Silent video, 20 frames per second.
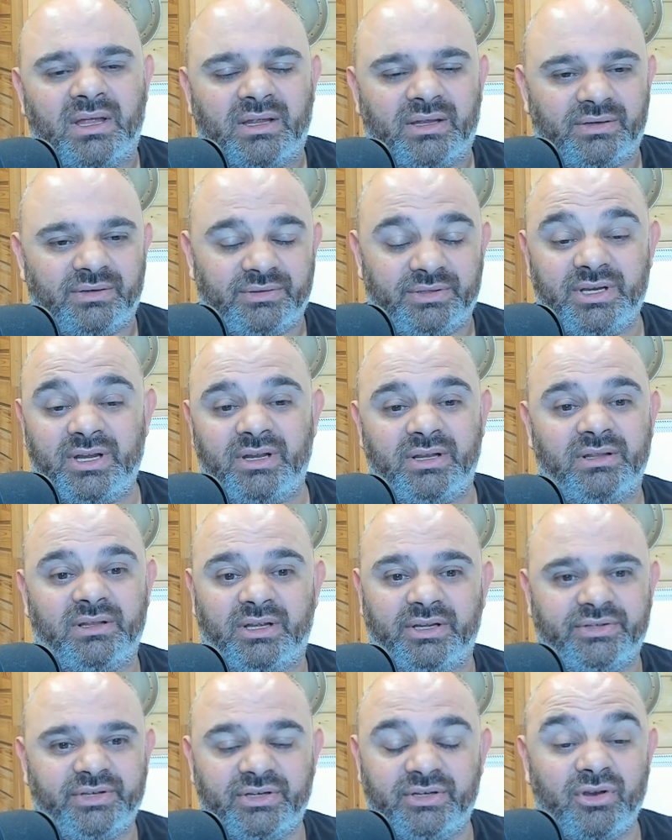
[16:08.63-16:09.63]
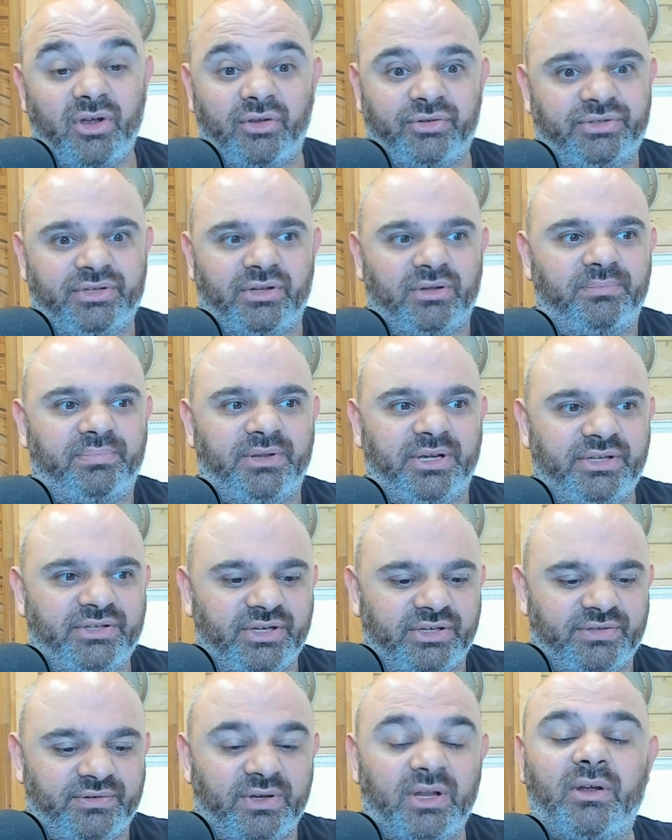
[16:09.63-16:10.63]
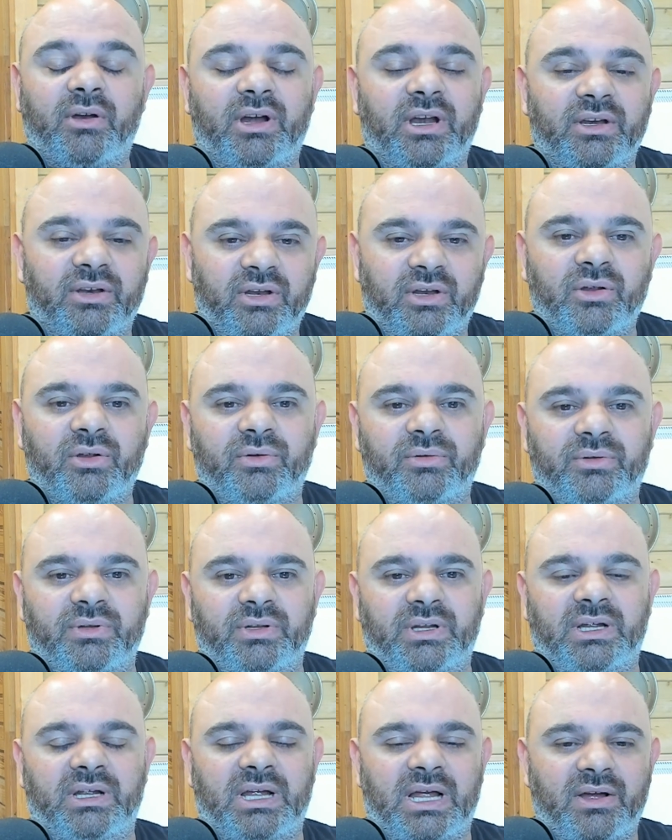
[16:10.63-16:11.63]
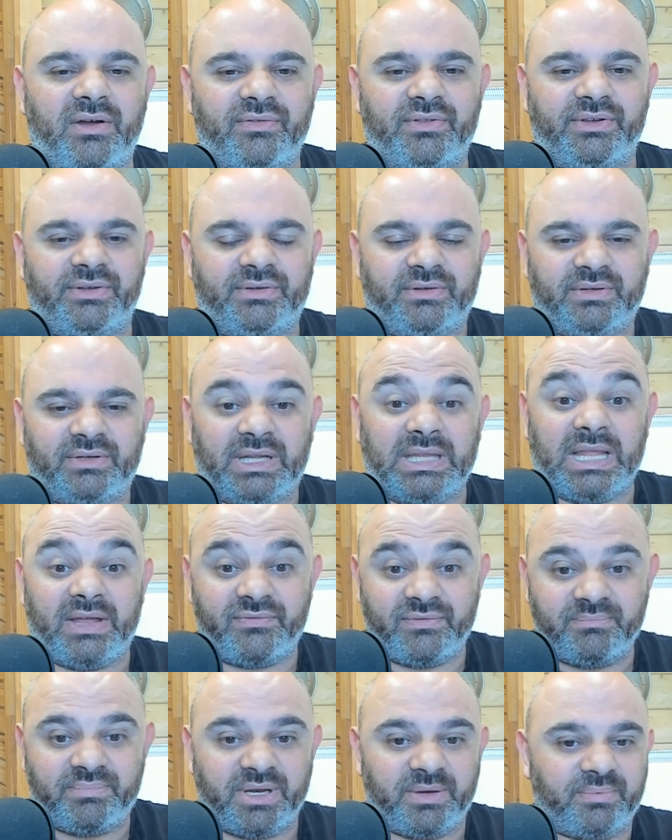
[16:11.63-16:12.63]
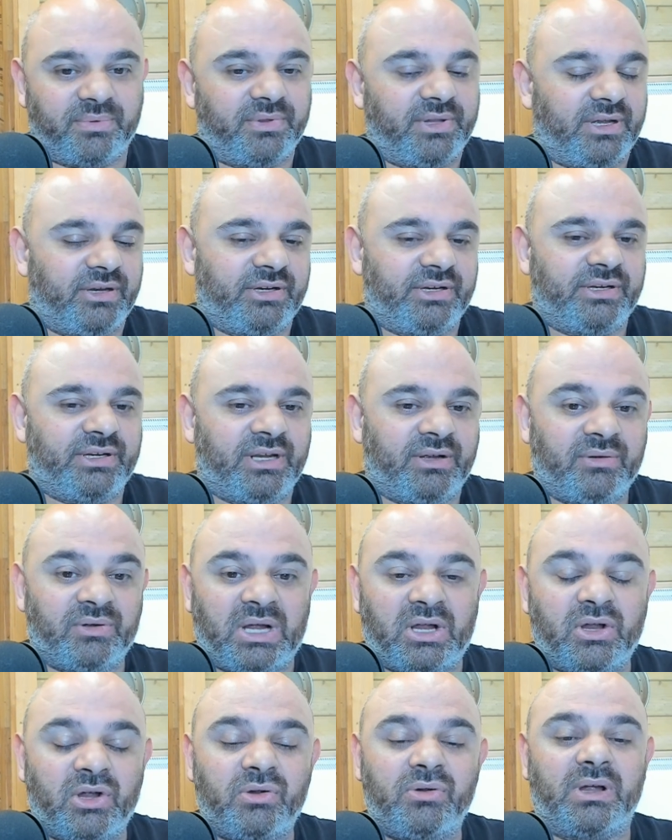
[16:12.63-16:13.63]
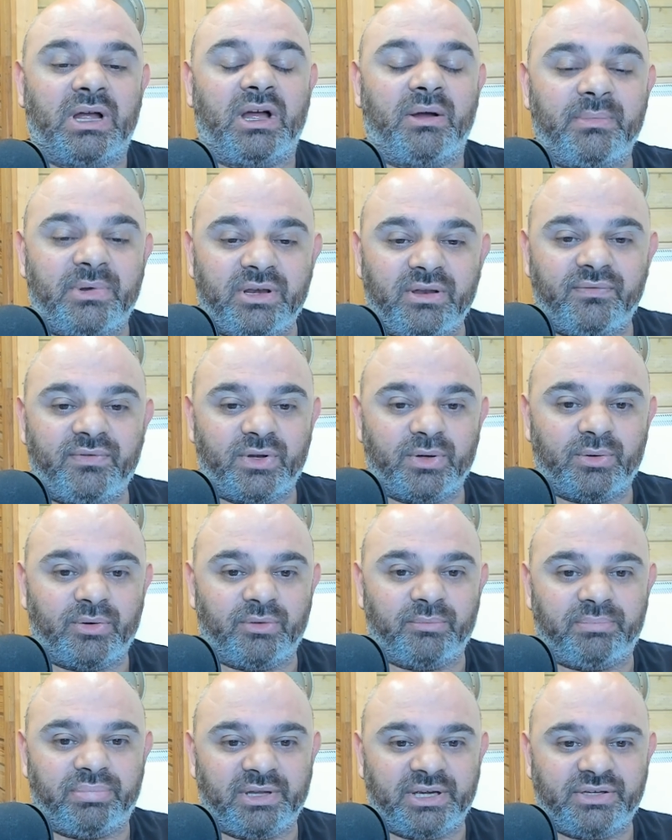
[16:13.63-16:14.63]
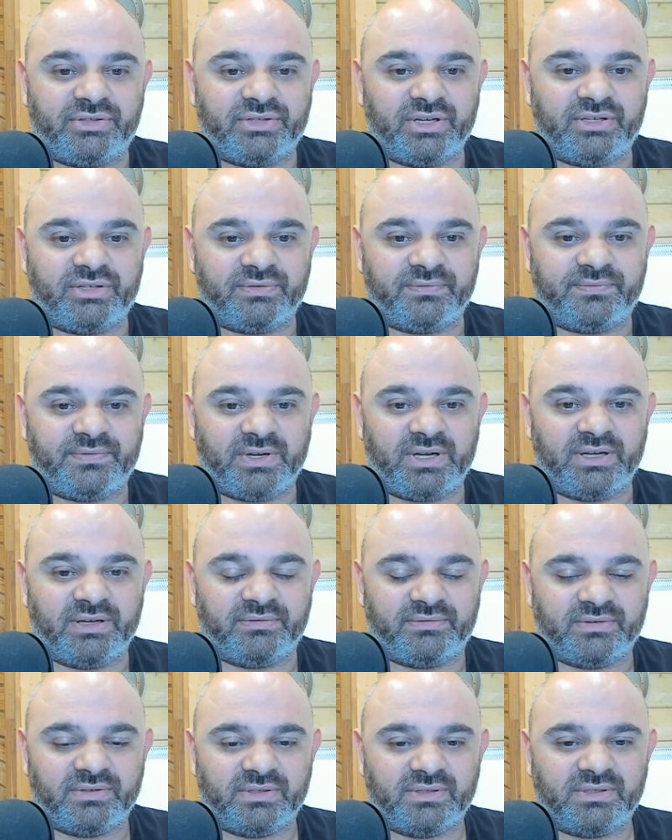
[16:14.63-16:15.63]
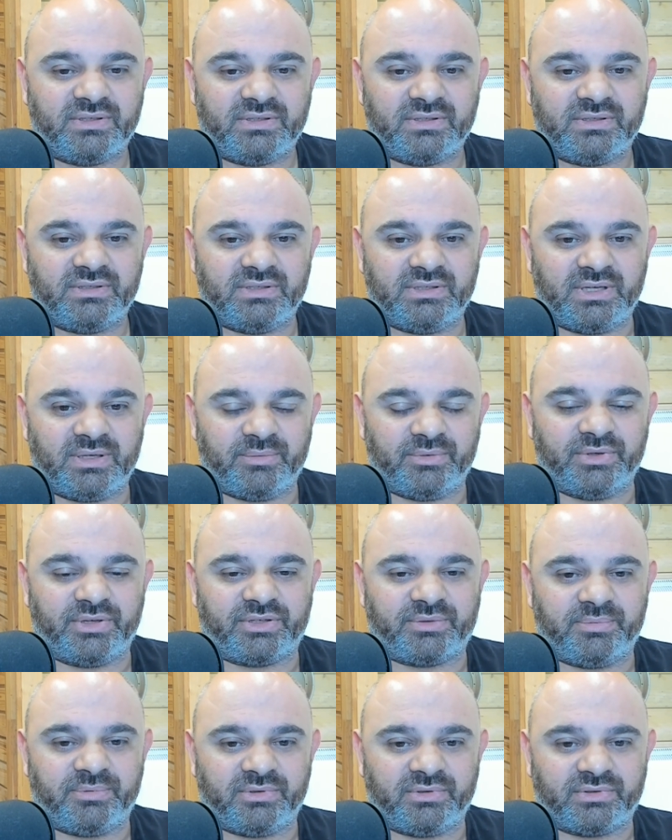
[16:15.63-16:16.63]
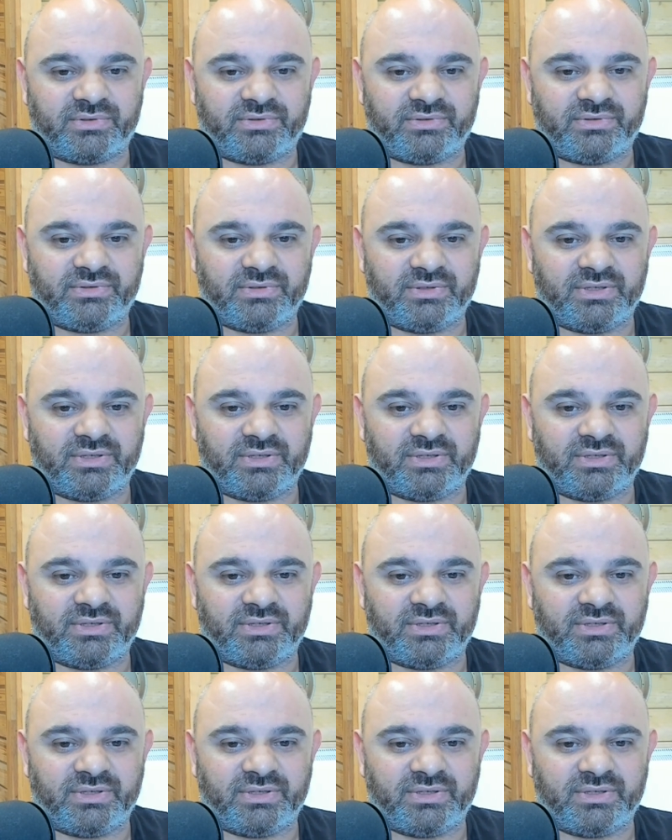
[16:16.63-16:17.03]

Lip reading: Yeah, like I said, you're still on PlayStation. All right, out of the 11 people that are here now, how many of you are on PlayStation 5? I'm on Xbox.